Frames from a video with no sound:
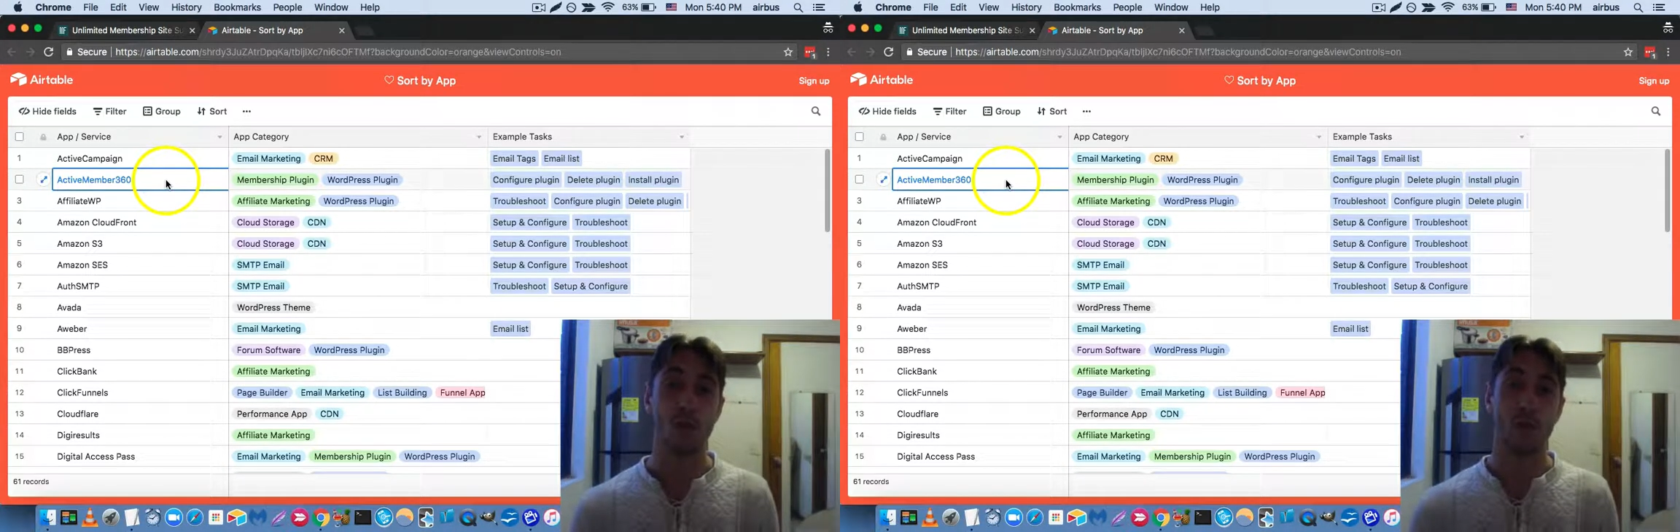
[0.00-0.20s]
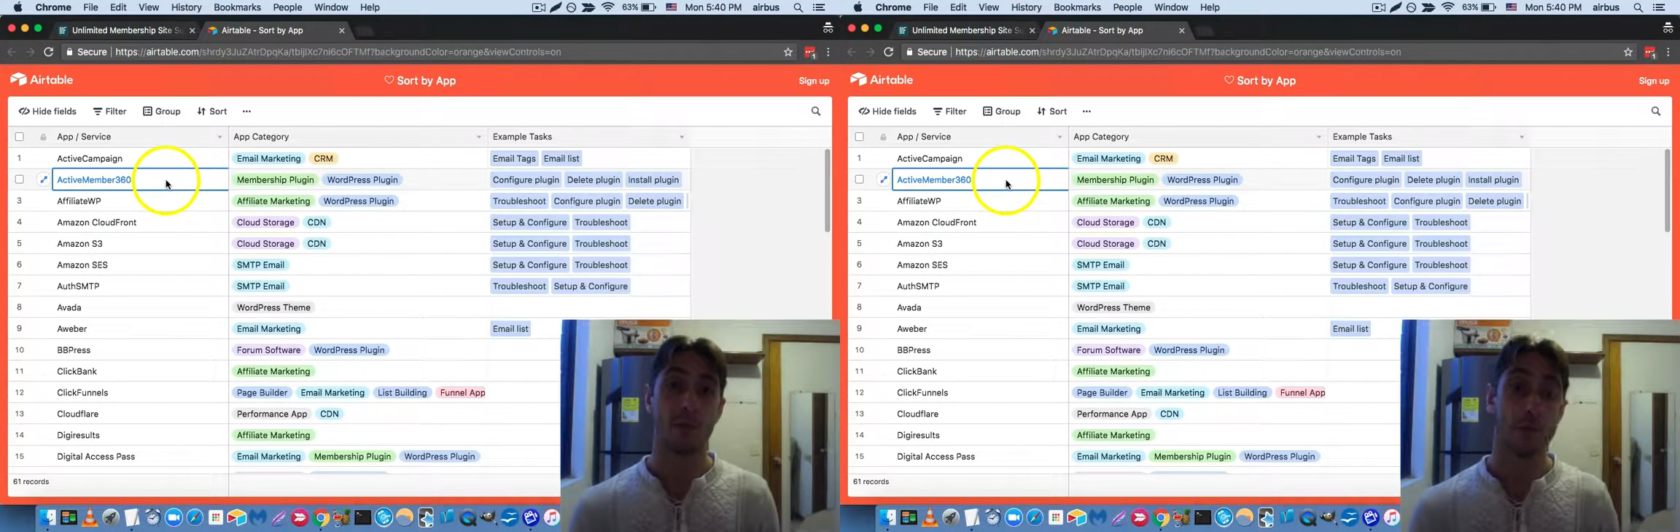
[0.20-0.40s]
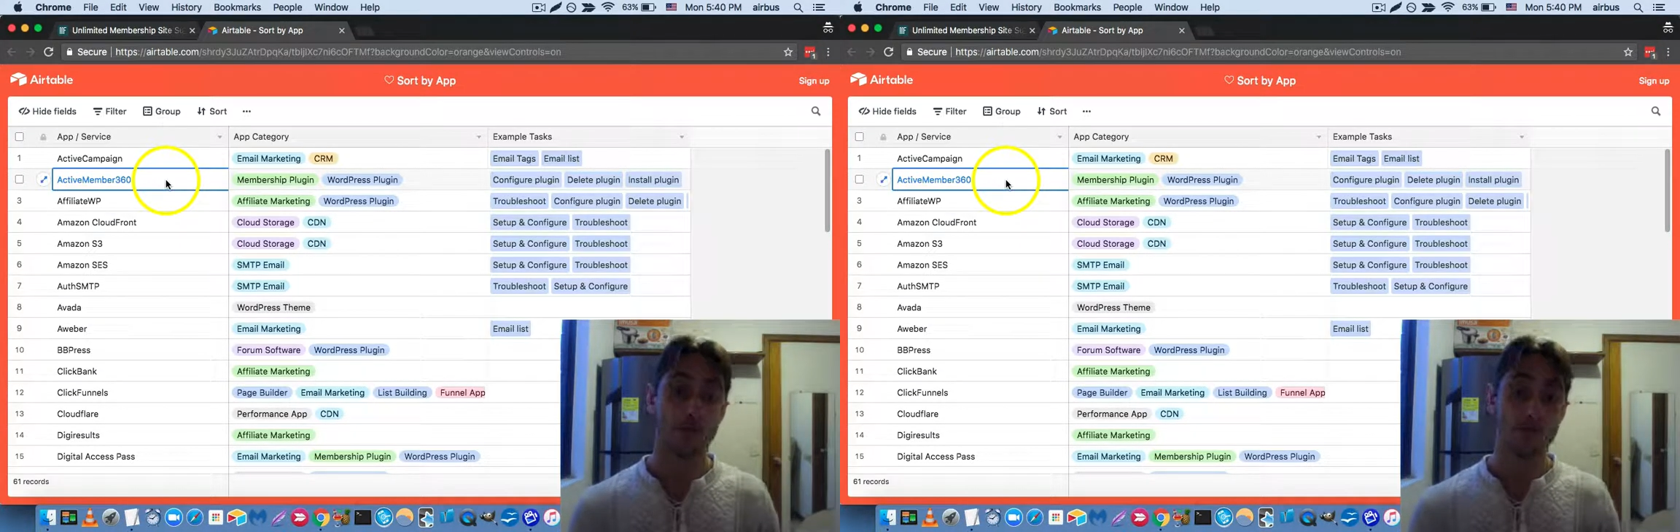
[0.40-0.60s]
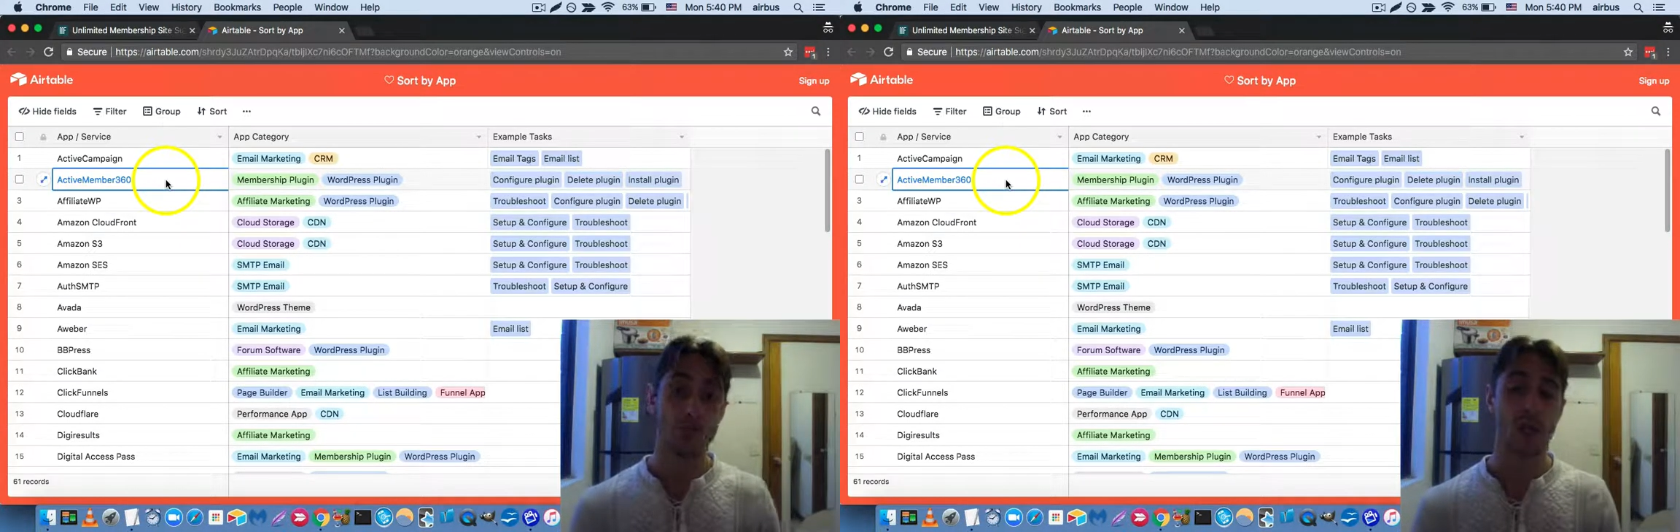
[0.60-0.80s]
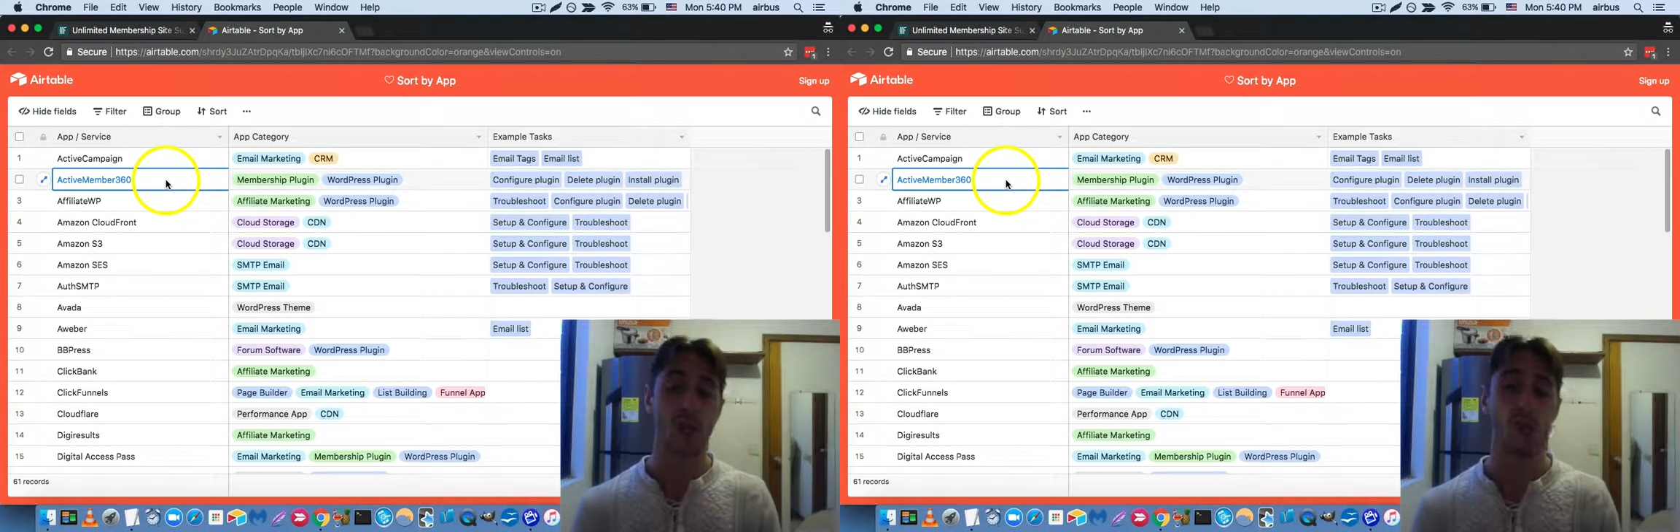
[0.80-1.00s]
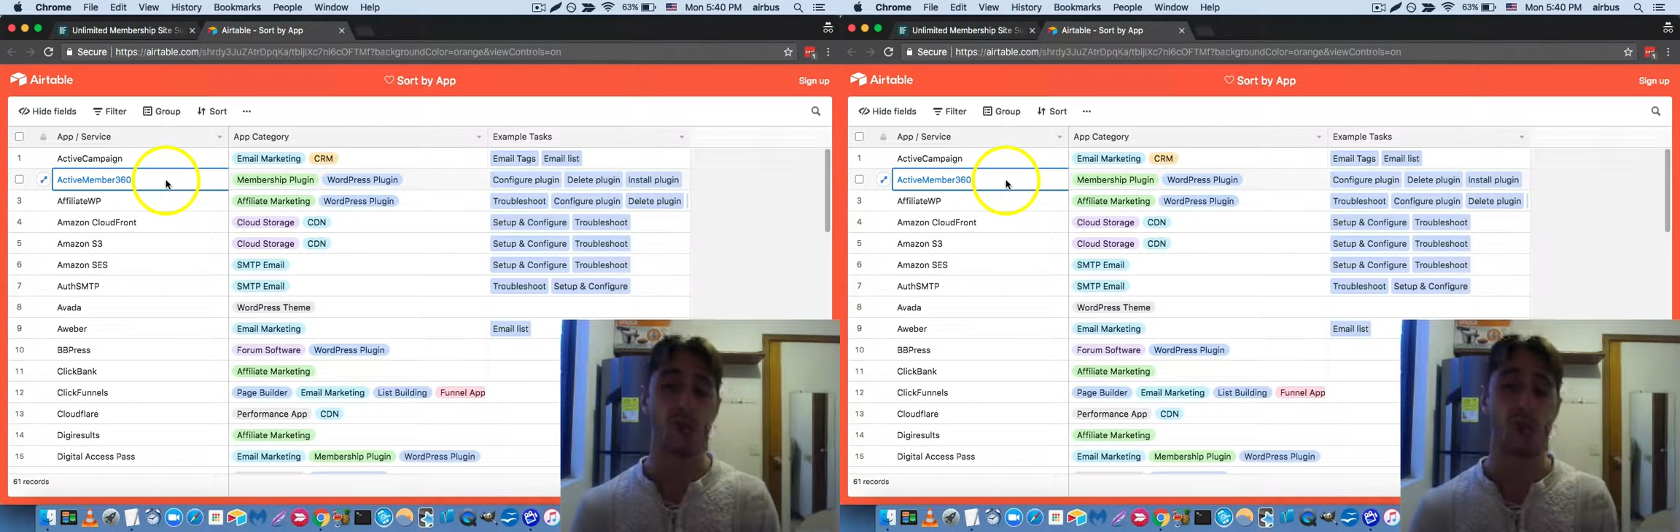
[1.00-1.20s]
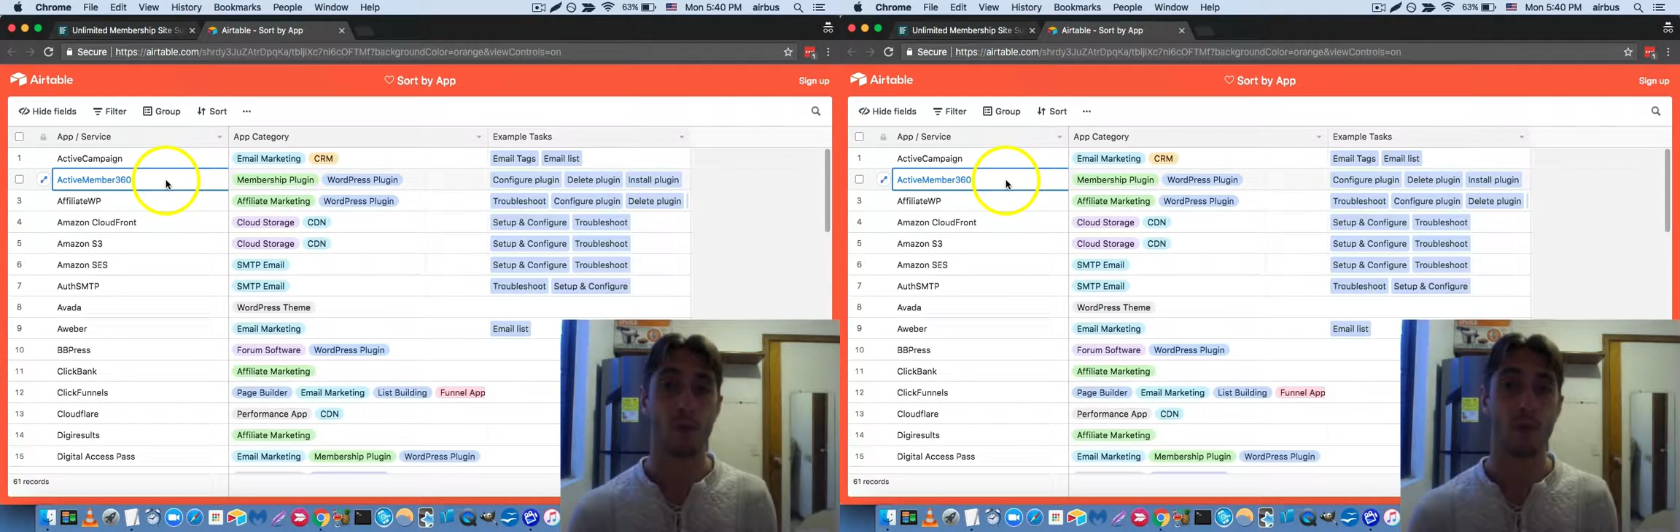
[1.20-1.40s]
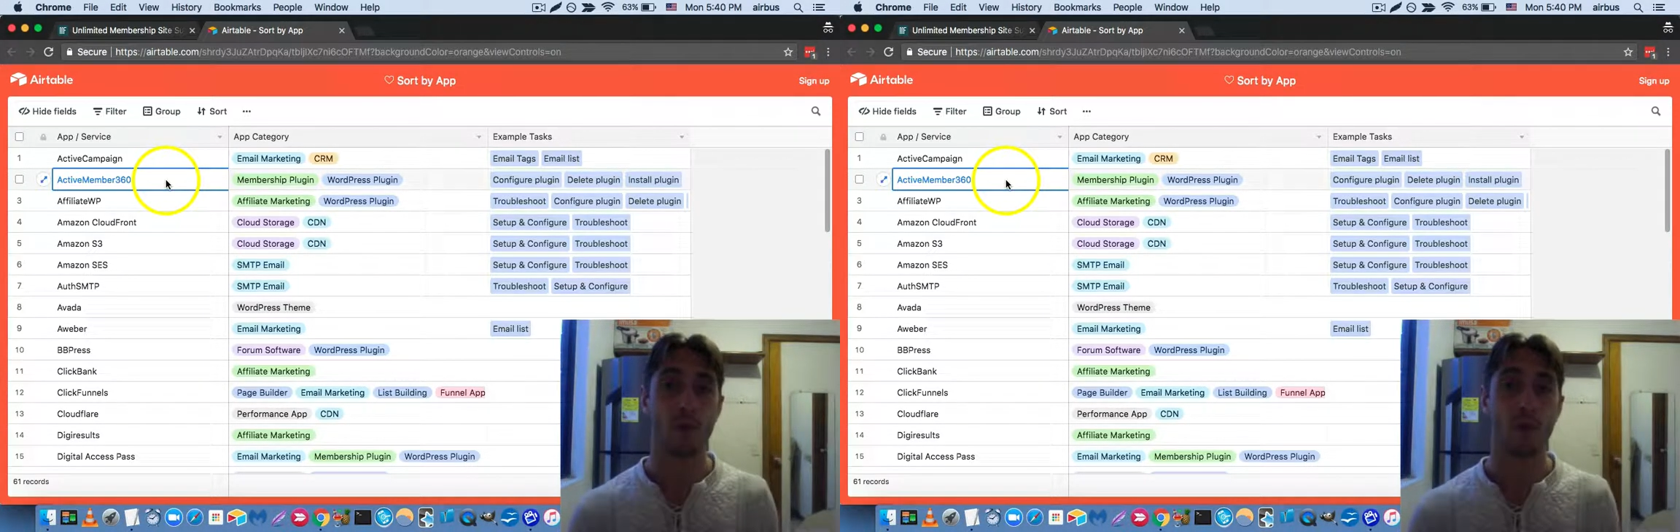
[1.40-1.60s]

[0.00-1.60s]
personally or with our